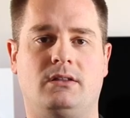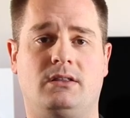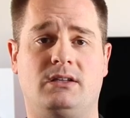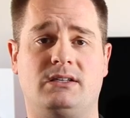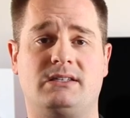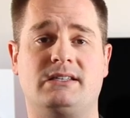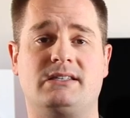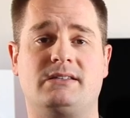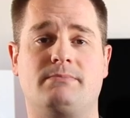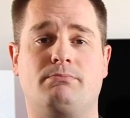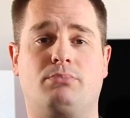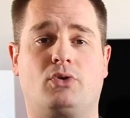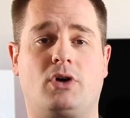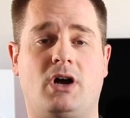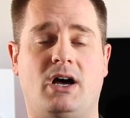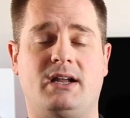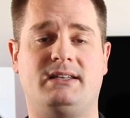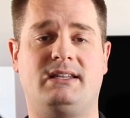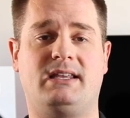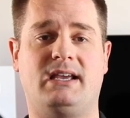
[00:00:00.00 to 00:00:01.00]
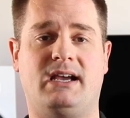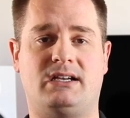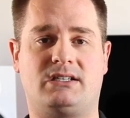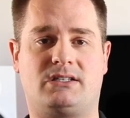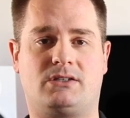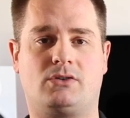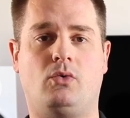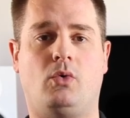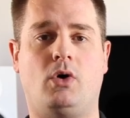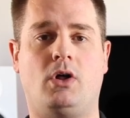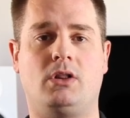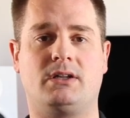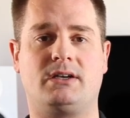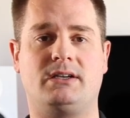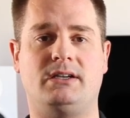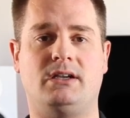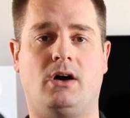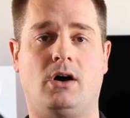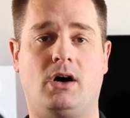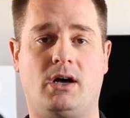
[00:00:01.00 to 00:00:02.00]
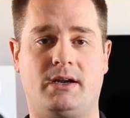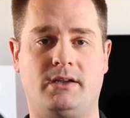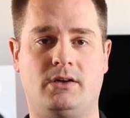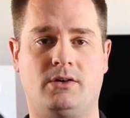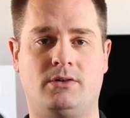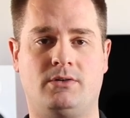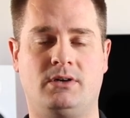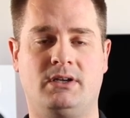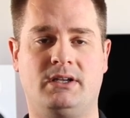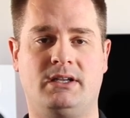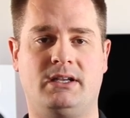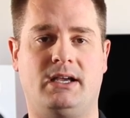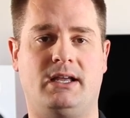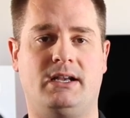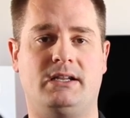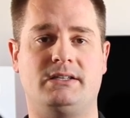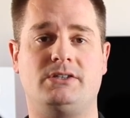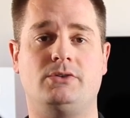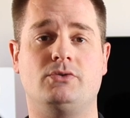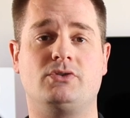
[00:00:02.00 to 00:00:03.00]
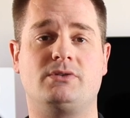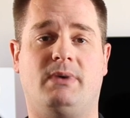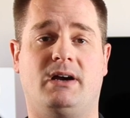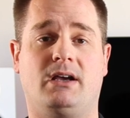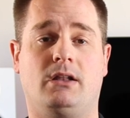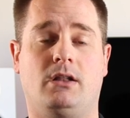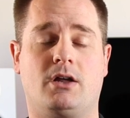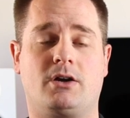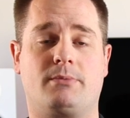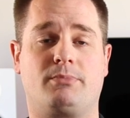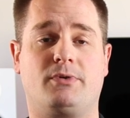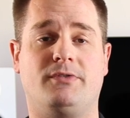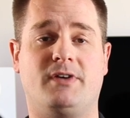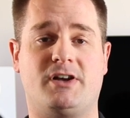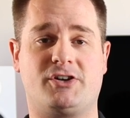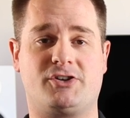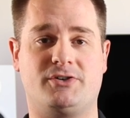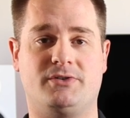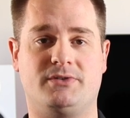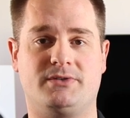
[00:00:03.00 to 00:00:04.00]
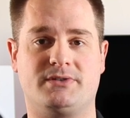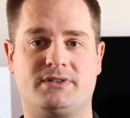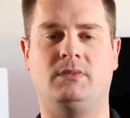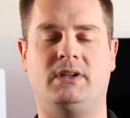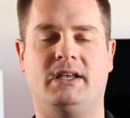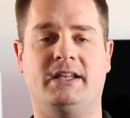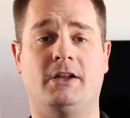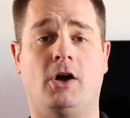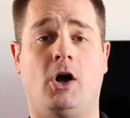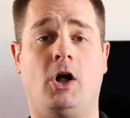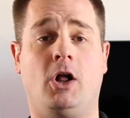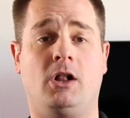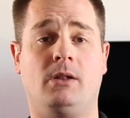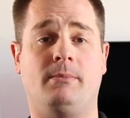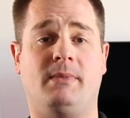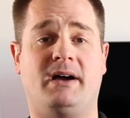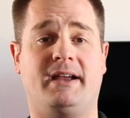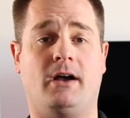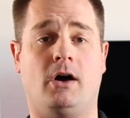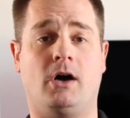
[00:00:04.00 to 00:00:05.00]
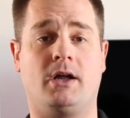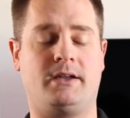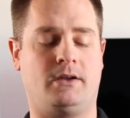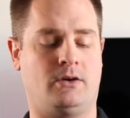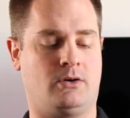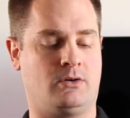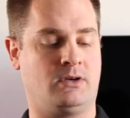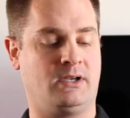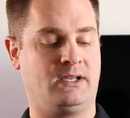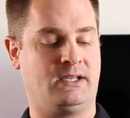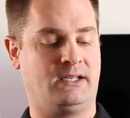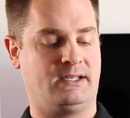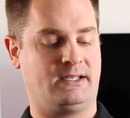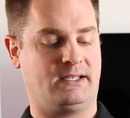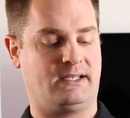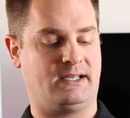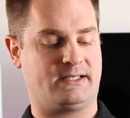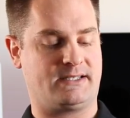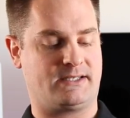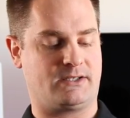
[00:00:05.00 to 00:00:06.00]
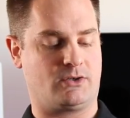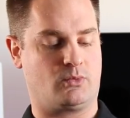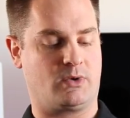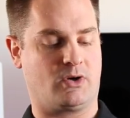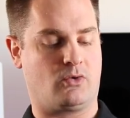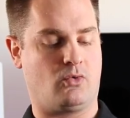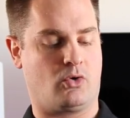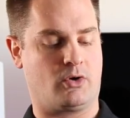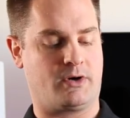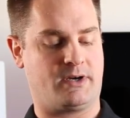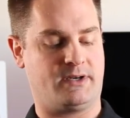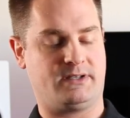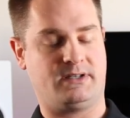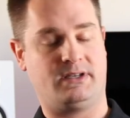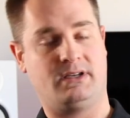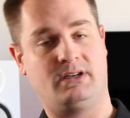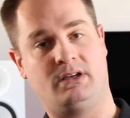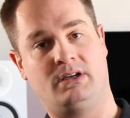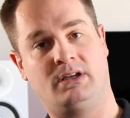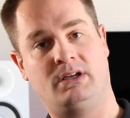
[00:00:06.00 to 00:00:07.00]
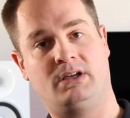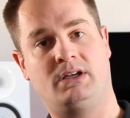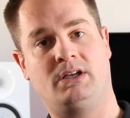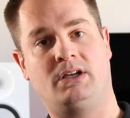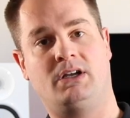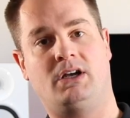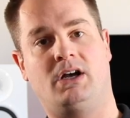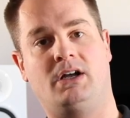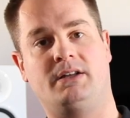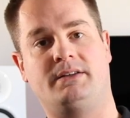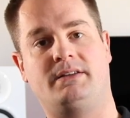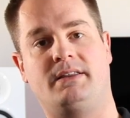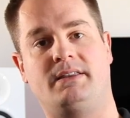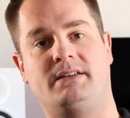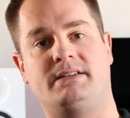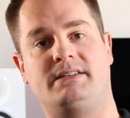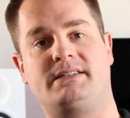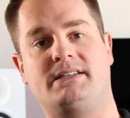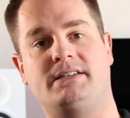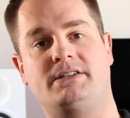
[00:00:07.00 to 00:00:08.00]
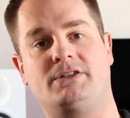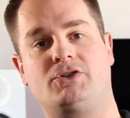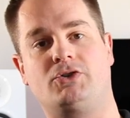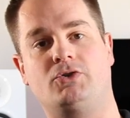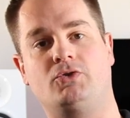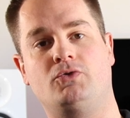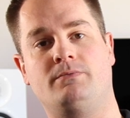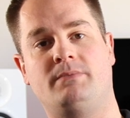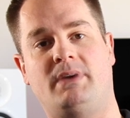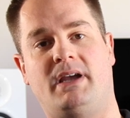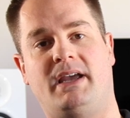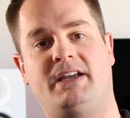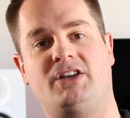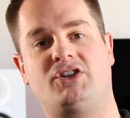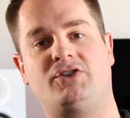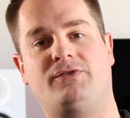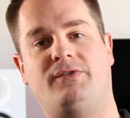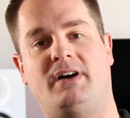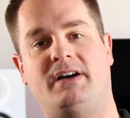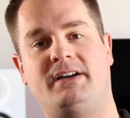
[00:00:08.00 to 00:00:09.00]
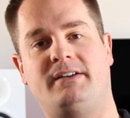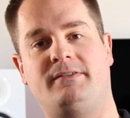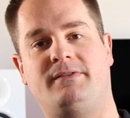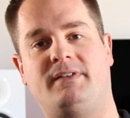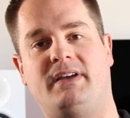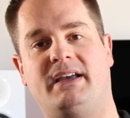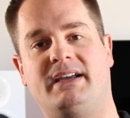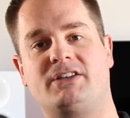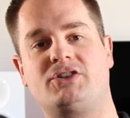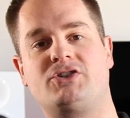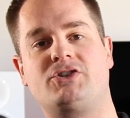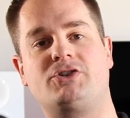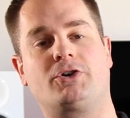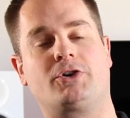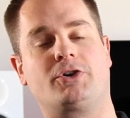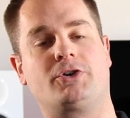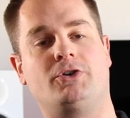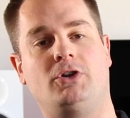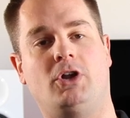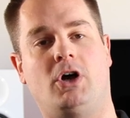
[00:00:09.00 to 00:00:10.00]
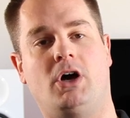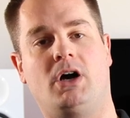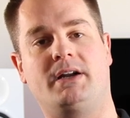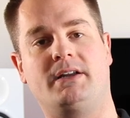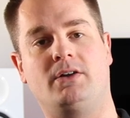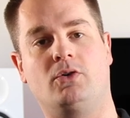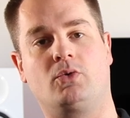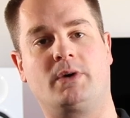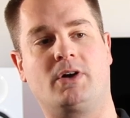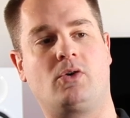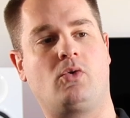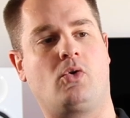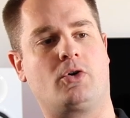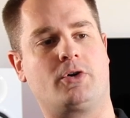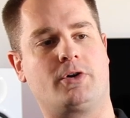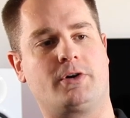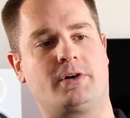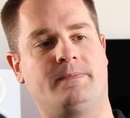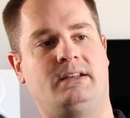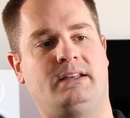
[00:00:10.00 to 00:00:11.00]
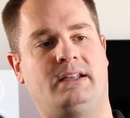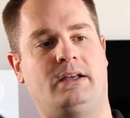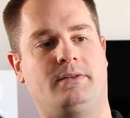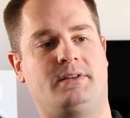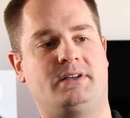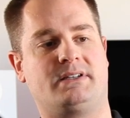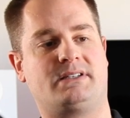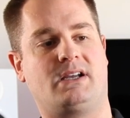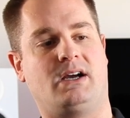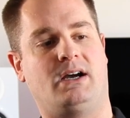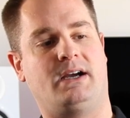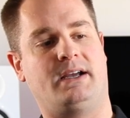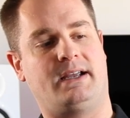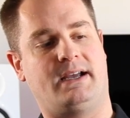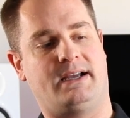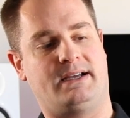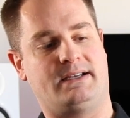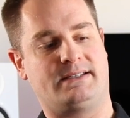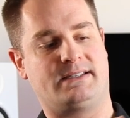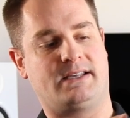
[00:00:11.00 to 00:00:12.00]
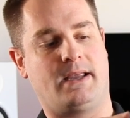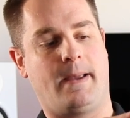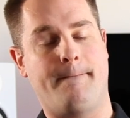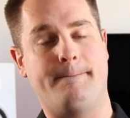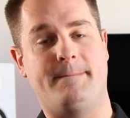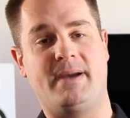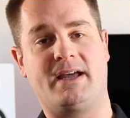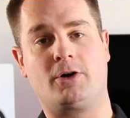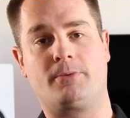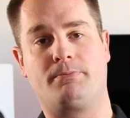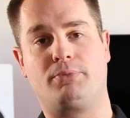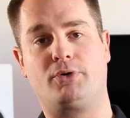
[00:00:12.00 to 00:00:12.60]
This is broadcast quality audio and it's used by a lot of professionals. And all my audio gets recorded onto this Zoom H five external audio recorder. Now this guy has better